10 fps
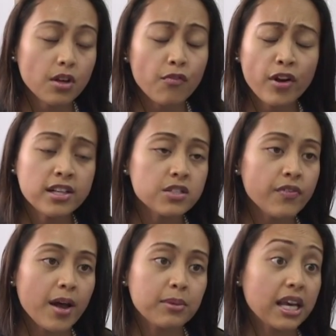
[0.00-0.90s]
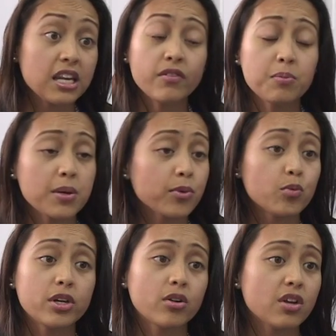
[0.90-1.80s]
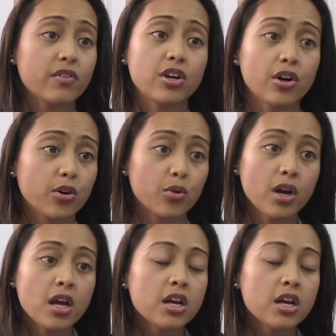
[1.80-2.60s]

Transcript: friends, family, and even people we don't even know